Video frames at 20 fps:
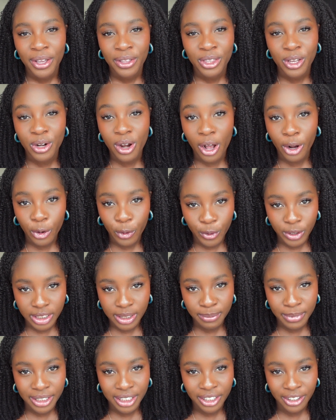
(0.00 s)
They're not going
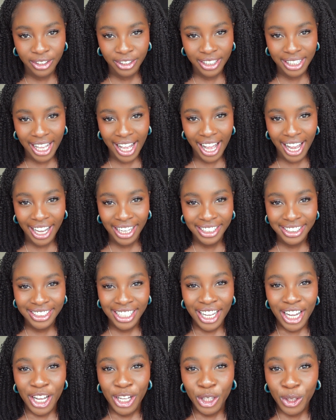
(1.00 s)
to materialize
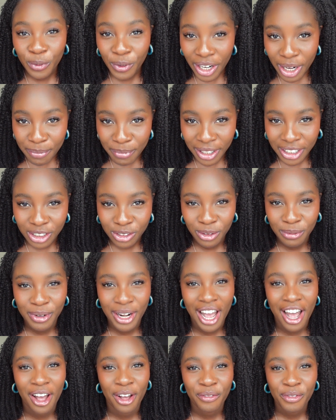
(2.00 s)
3 months from
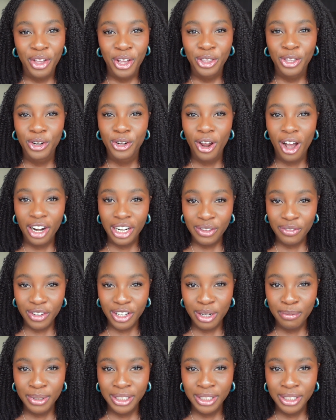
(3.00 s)
now. They're not even going to